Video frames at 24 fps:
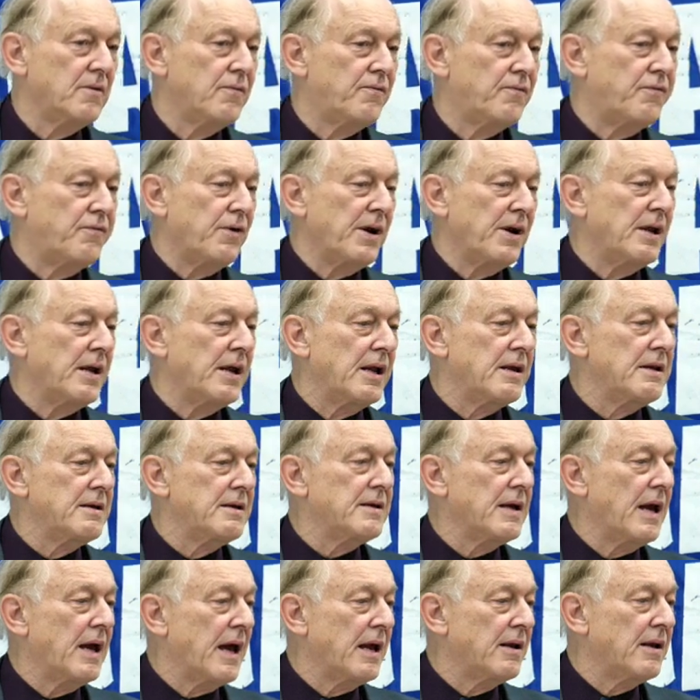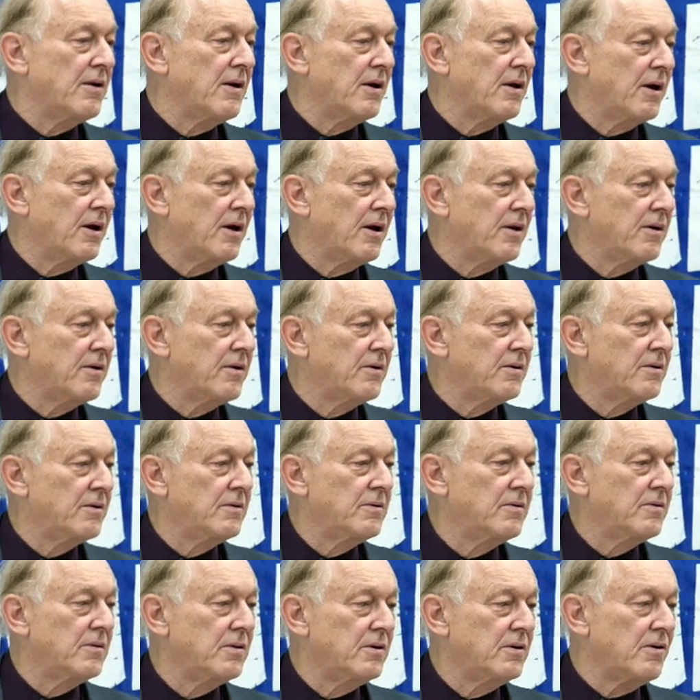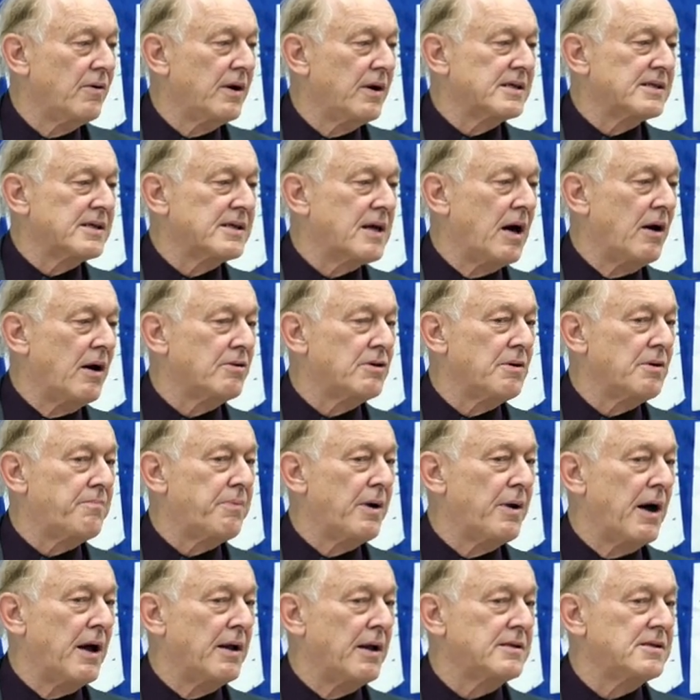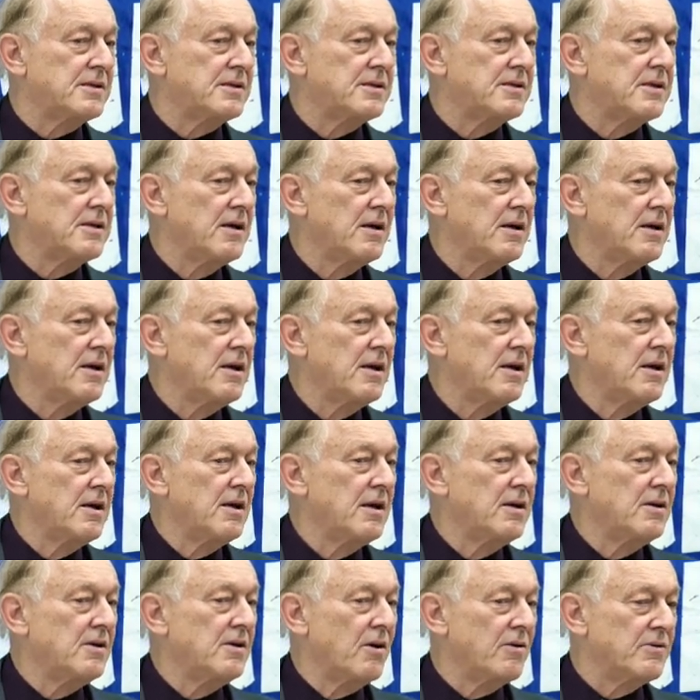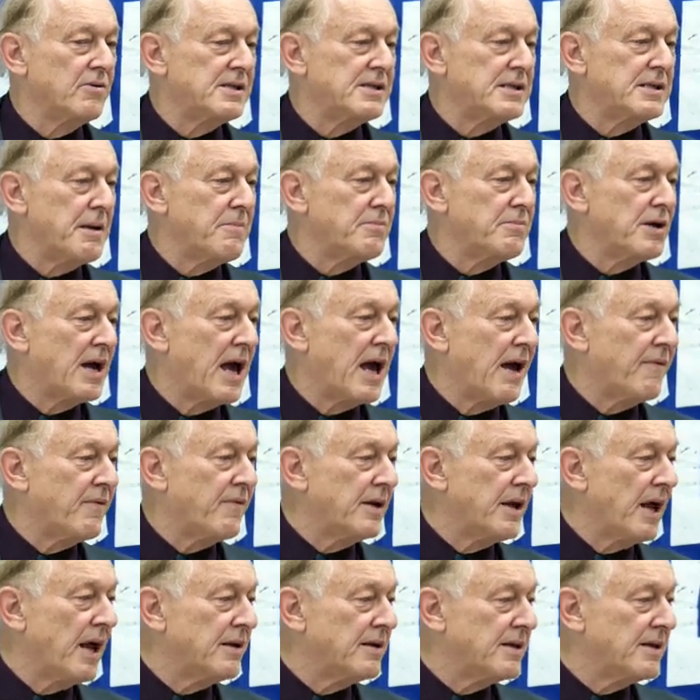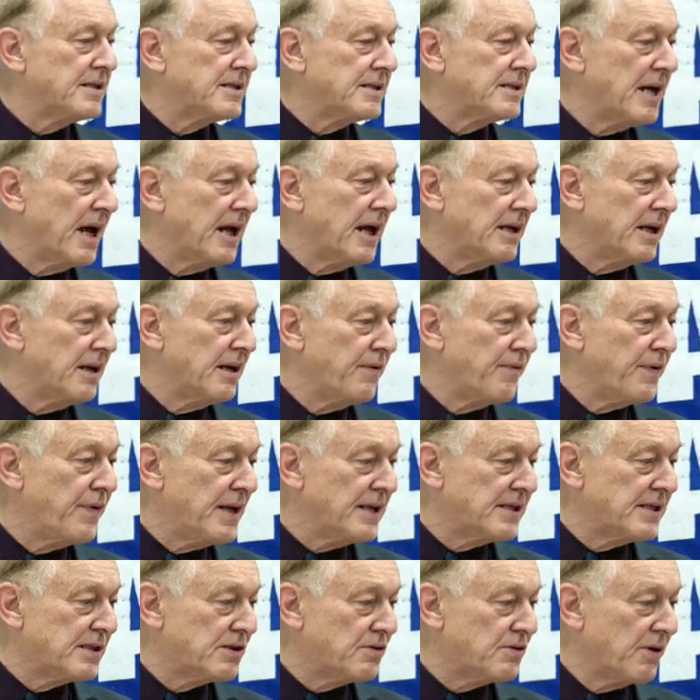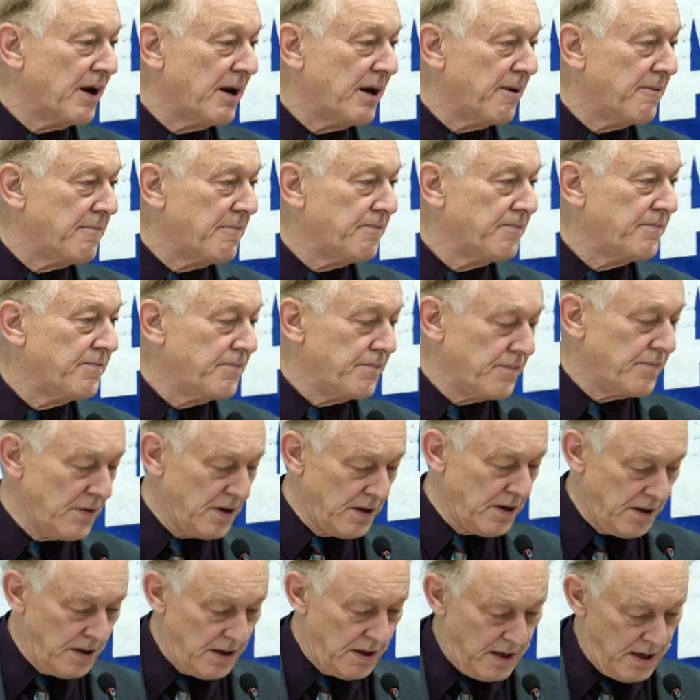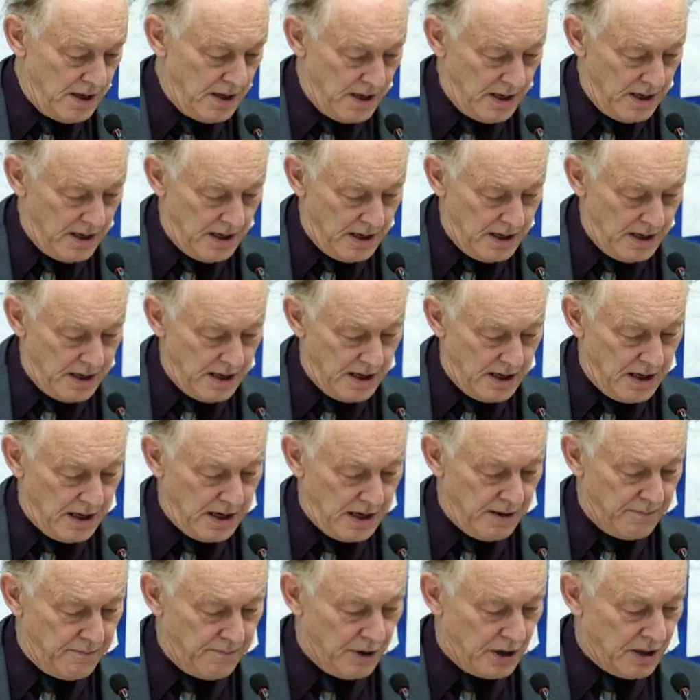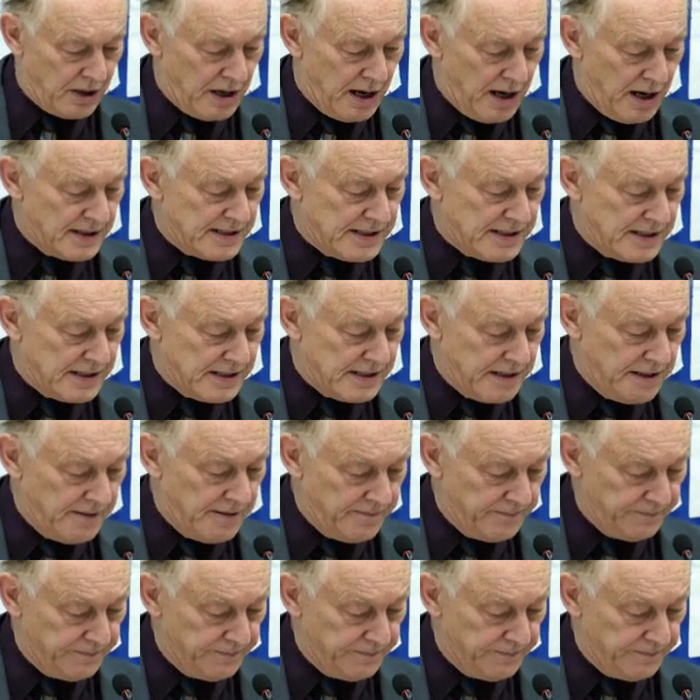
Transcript: Freeland and her US counterparts don't seem to have an understanding of history. Because